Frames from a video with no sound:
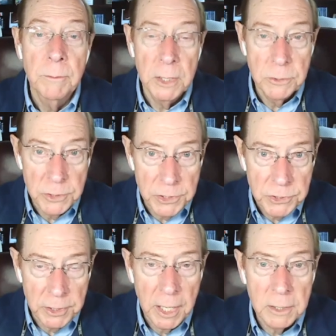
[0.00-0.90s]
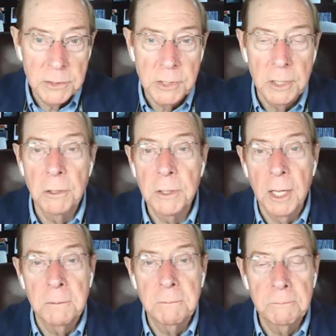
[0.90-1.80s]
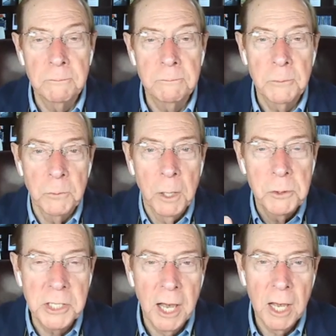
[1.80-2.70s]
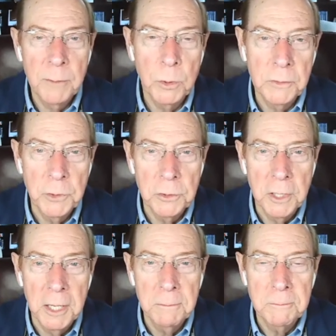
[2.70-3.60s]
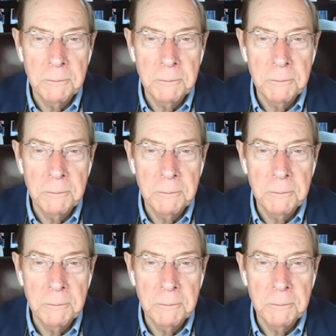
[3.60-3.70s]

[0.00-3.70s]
but you just sit down and say, okay, what was the high point of your day?